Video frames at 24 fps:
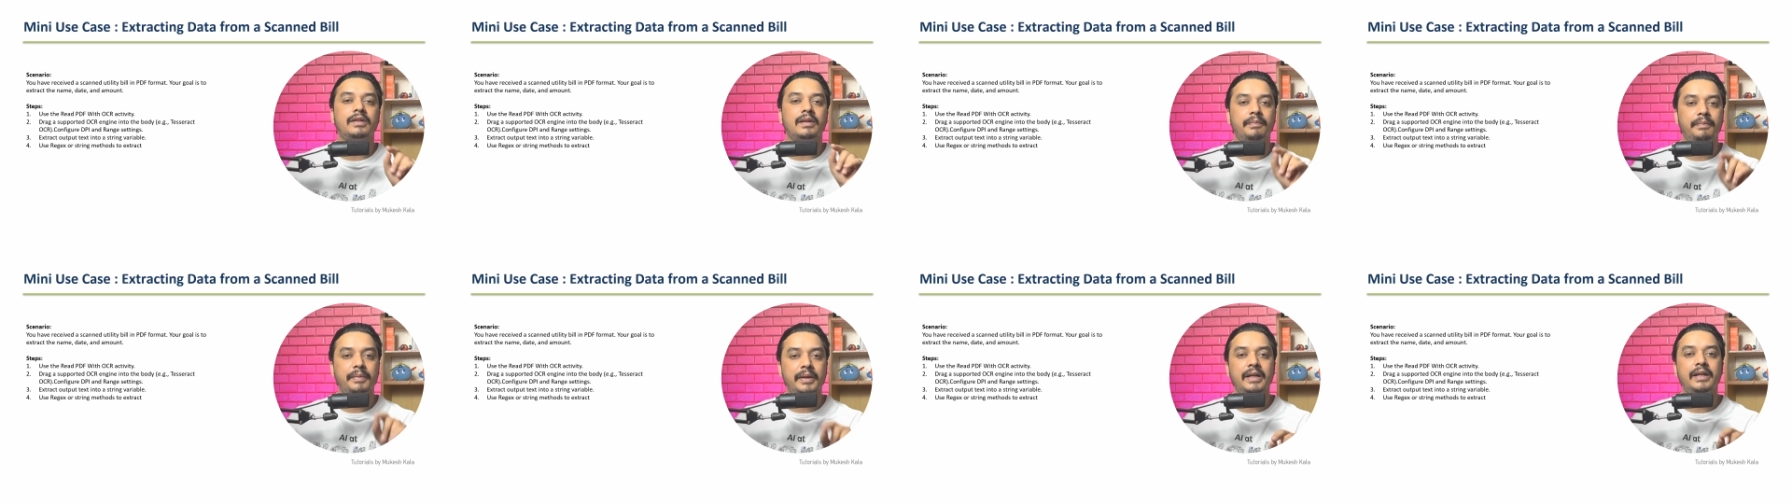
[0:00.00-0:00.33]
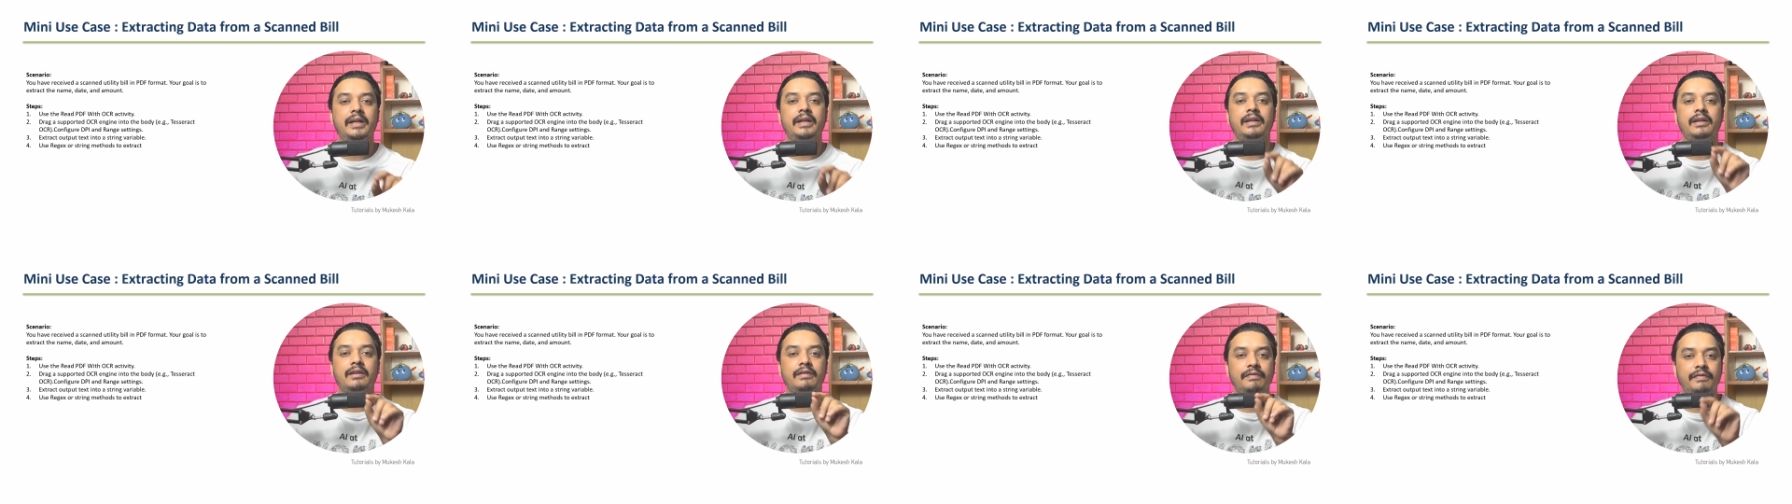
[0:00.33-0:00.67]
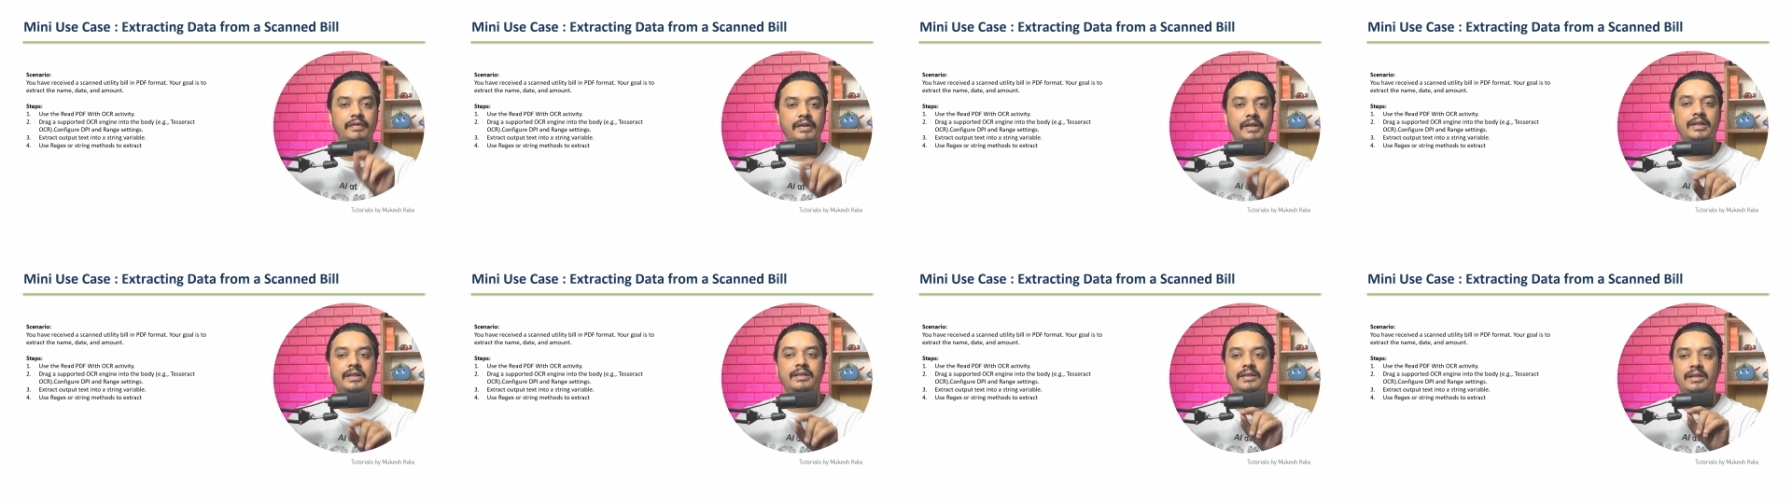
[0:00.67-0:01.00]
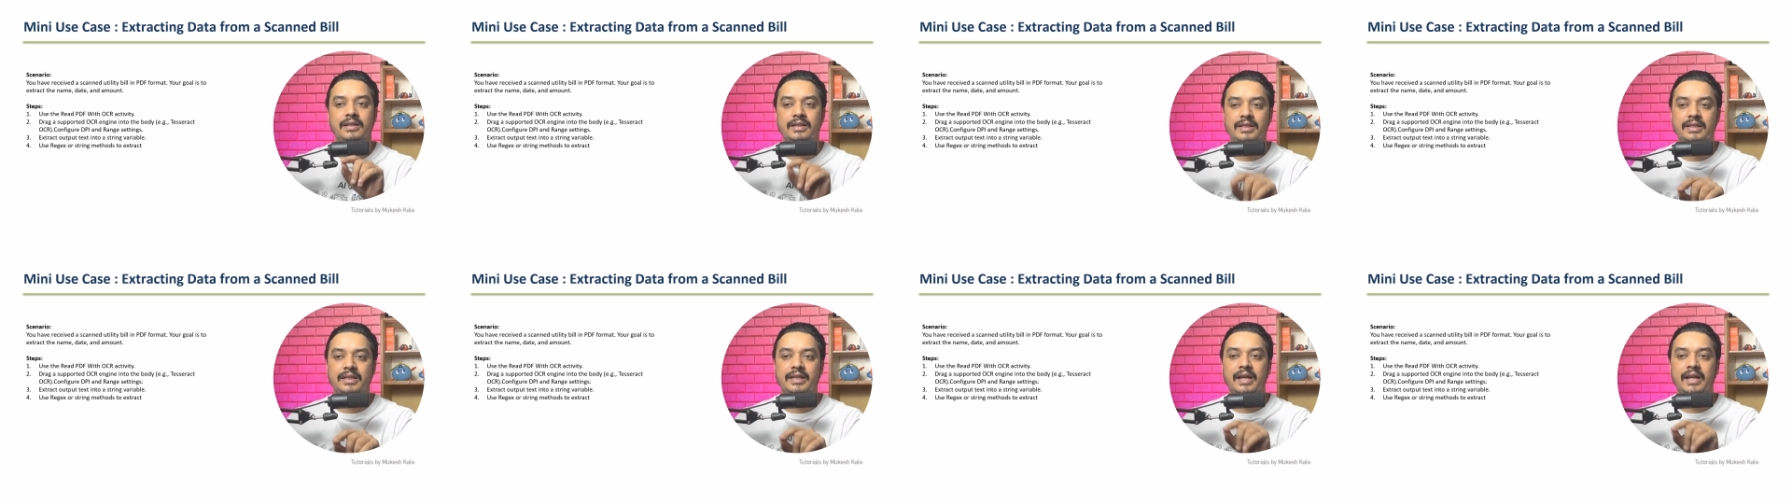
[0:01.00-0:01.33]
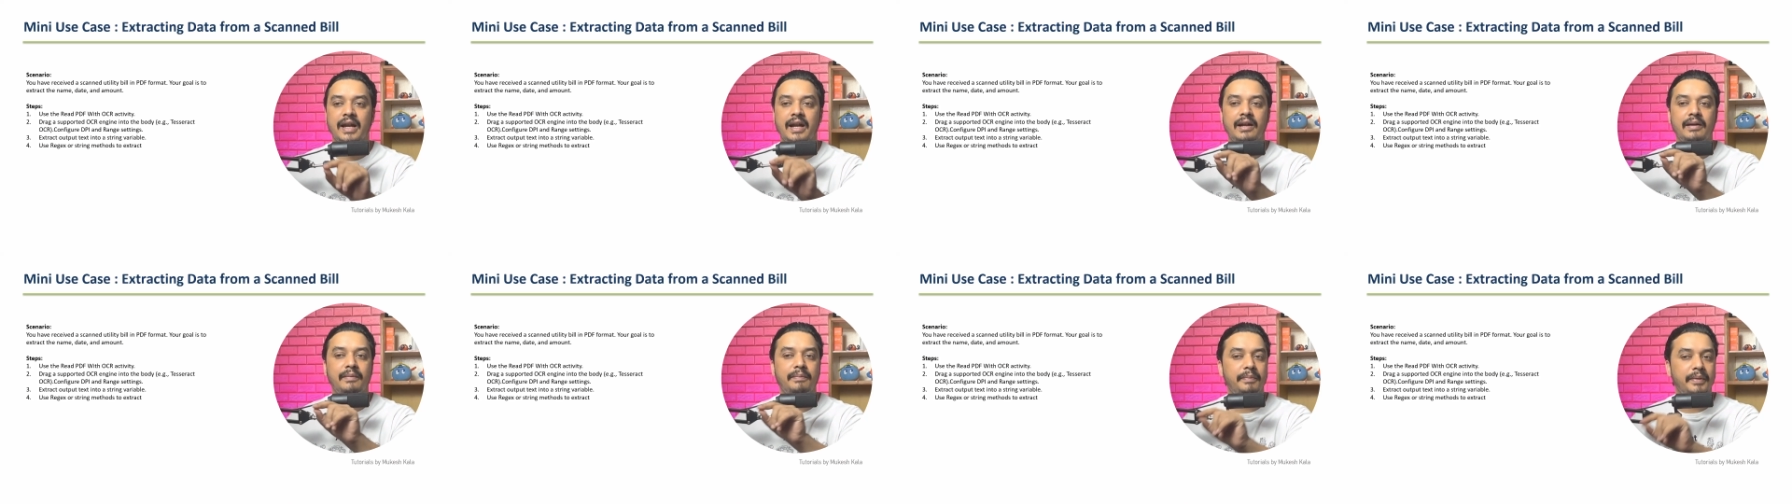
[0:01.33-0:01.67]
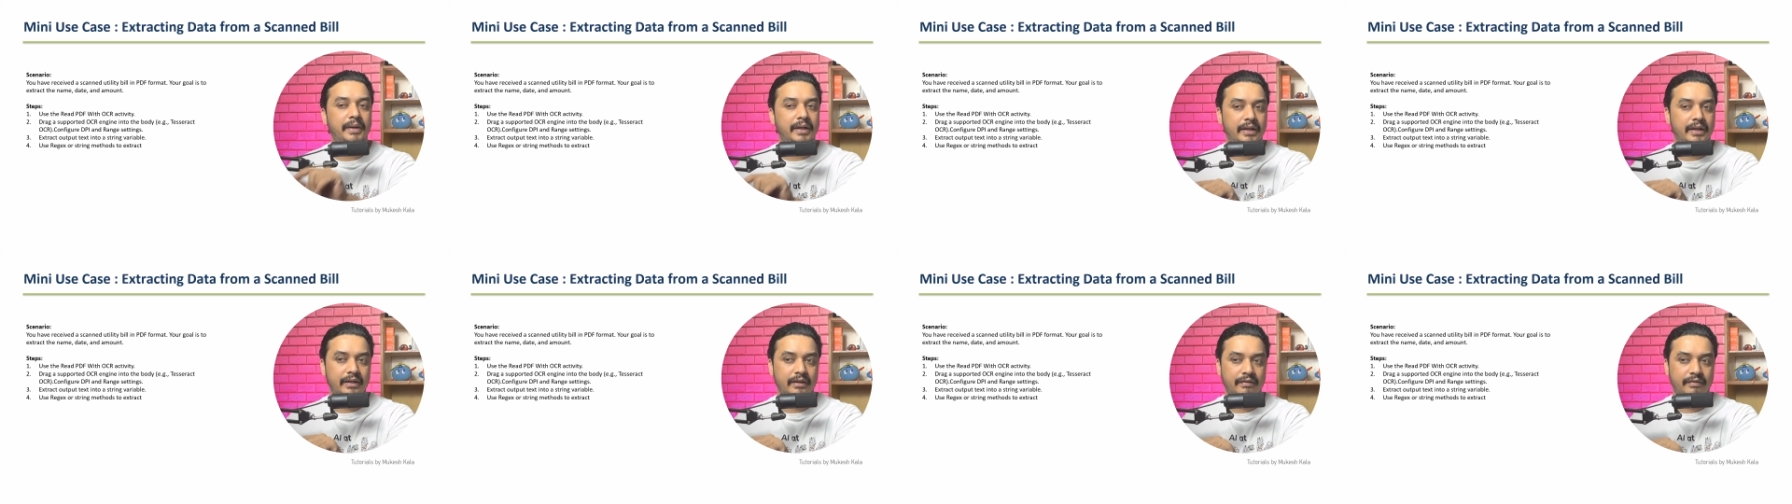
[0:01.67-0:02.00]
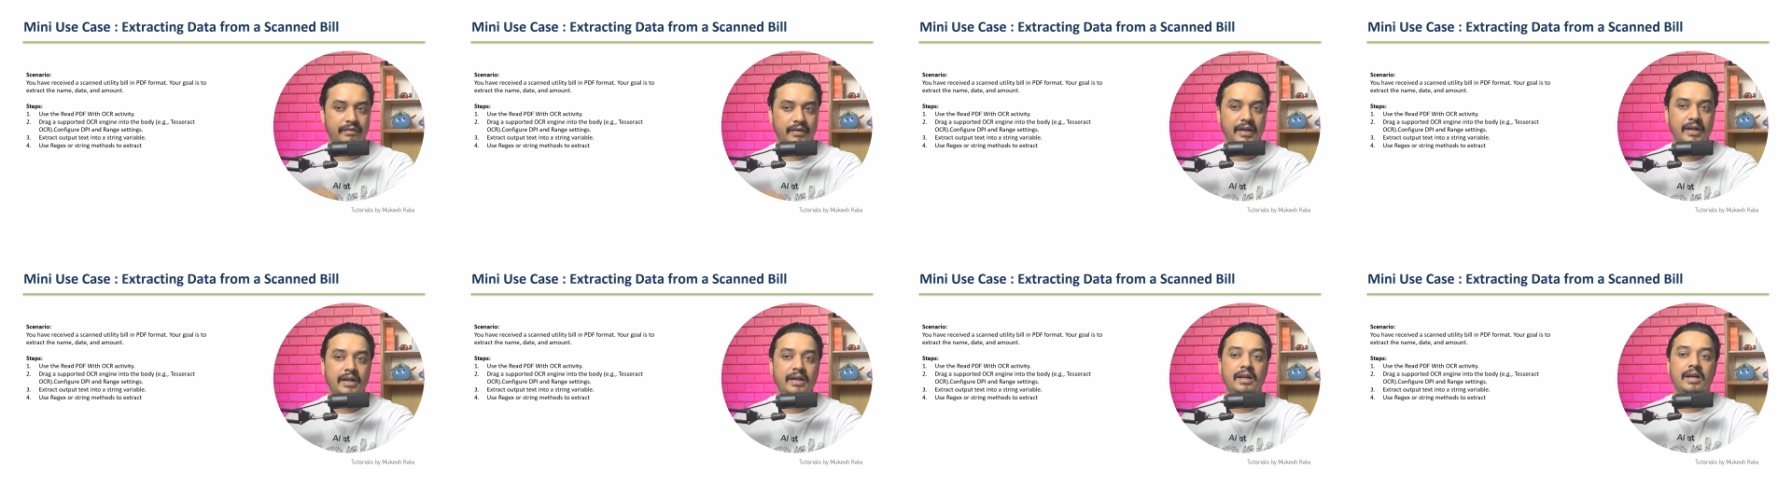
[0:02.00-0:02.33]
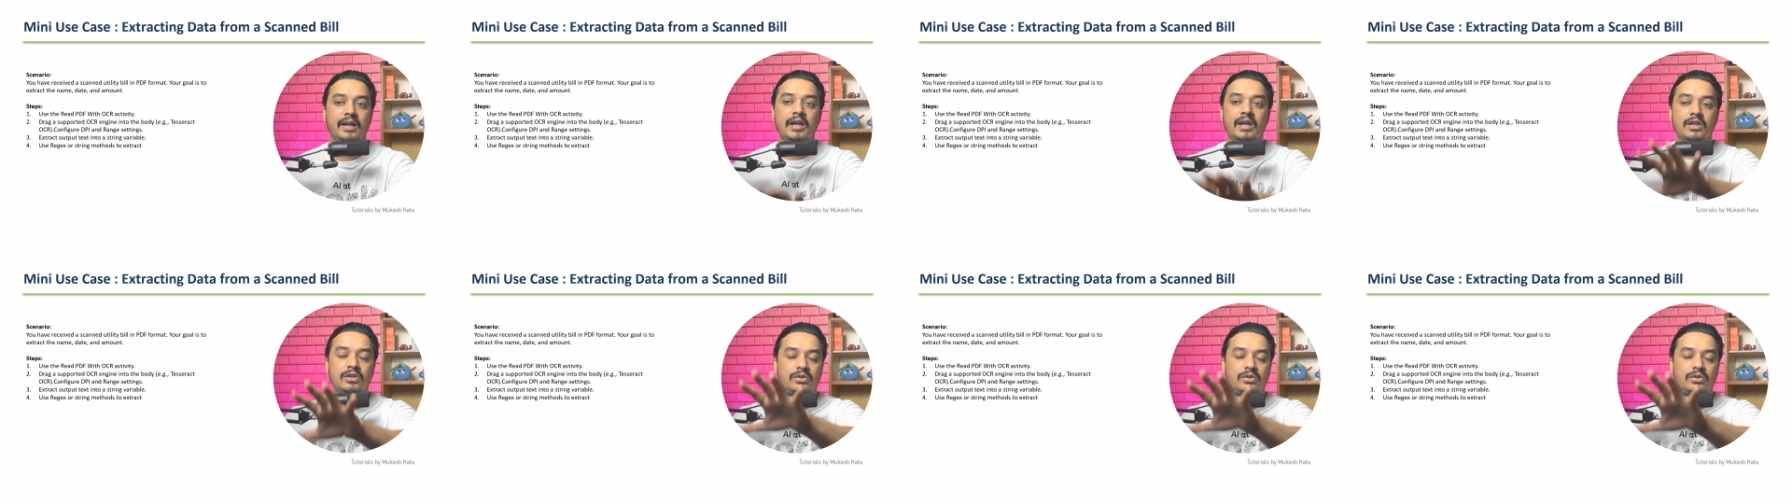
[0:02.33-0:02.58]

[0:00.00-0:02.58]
the PDF is a scanned PDF, right?